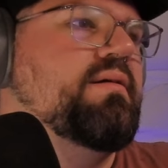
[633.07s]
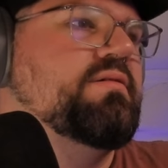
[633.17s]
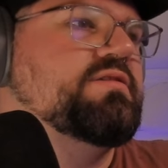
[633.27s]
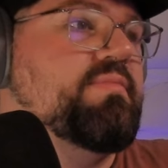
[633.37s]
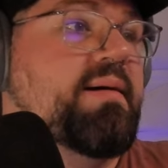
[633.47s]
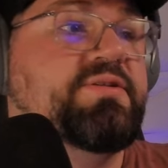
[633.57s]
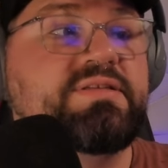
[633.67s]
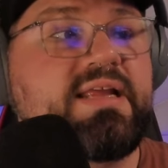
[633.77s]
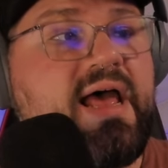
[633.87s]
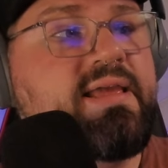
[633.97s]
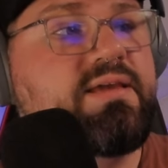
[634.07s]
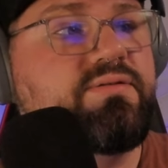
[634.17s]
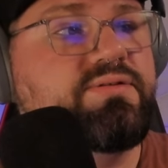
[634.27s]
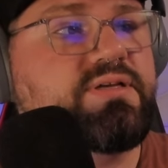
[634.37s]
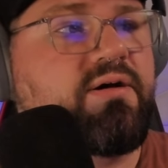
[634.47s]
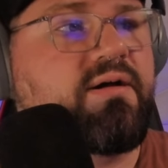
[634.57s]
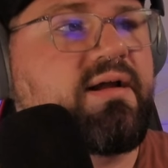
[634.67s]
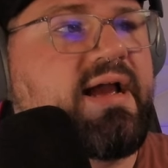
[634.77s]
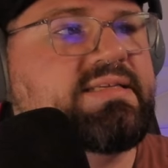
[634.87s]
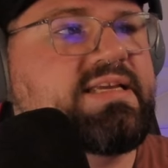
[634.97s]
Some options that I use
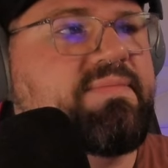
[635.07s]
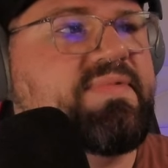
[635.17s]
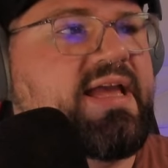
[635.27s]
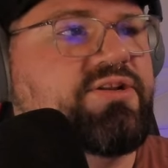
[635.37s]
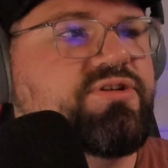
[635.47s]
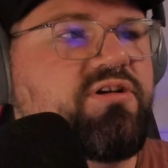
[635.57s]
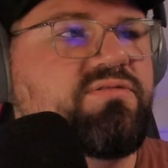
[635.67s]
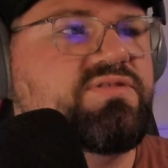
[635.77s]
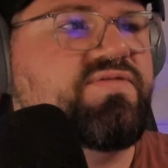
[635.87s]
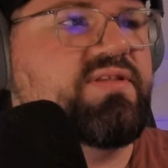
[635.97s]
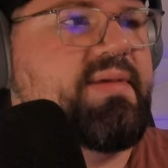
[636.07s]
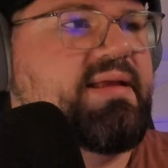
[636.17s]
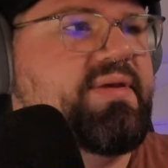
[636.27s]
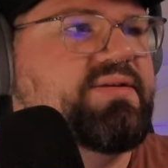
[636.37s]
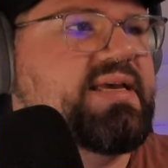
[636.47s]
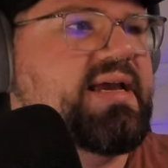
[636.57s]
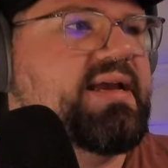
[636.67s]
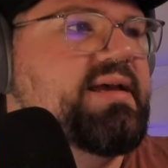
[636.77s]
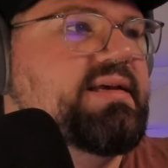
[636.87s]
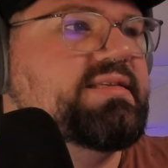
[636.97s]
are I skip the intros for the main music,